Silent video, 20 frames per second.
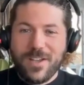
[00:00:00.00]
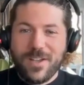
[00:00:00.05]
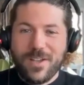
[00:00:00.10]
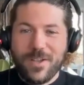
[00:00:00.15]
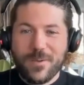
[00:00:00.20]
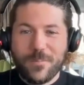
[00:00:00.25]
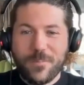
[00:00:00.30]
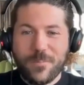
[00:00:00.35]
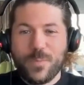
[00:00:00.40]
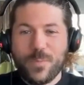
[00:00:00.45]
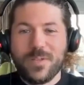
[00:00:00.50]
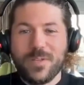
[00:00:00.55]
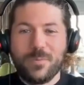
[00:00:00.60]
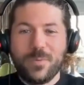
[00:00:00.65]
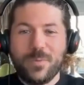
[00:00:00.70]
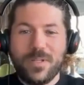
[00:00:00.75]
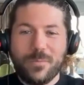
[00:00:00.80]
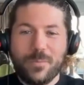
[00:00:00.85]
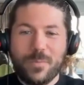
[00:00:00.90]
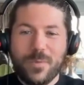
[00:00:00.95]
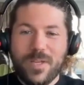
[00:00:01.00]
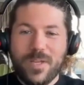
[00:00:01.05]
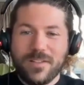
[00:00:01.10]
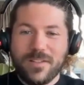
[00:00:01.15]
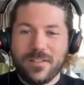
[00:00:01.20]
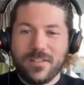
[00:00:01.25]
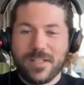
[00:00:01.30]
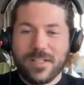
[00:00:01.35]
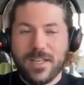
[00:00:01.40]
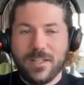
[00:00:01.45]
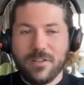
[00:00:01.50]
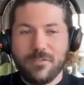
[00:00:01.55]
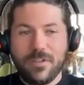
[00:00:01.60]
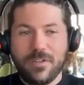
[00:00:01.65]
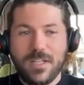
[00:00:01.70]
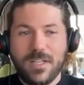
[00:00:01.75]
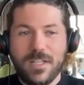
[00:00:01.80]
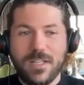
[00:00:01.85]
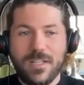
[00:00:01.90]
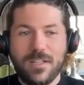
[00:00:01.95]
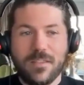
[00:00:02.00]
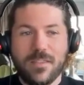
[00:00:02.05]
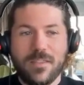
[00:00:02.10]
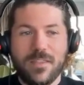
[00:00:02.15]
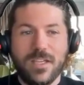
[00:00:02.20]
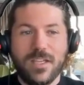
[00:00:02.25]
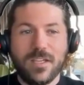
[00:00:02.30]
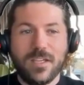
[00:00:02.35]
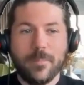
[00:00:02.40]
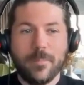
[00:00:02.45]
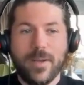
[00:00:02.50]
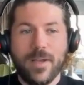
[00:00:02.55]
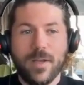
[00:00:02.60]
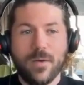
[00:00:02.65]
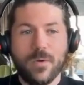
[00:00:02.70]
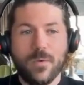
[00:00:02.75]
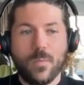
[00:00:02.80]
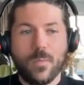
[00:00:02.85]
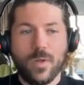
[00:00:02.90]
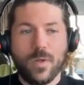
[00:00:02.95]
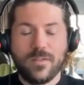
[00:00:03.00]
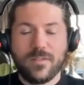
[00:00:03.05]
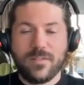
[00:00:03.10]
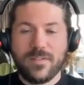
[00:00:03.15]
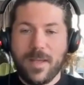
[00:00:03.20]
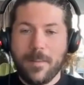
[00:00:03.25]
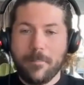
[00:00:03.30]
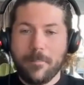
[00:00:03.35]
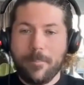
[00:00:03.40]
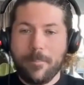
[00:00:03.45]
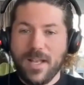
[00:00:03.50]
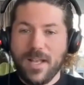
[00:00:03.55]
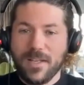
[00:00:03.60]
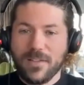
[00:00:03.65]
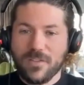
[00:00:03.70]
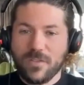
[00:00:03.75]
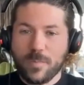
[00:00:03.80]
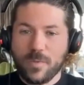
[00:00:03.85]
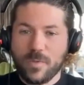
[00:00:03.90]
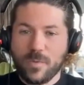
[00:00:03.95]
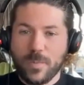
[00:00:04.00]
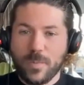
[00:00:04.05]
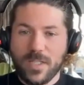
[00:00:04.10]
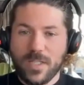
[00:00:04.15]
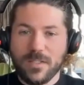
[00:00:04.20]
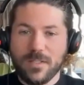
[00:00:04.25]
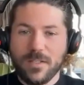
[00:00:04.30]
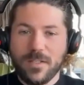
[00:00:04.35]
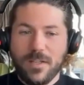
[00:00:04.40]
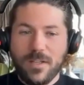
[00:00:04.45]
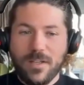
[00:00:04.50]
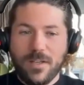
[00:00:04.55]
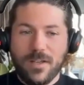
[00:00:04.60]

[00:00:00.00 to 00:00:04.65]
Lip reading: we had to kind of really think about what's that balance between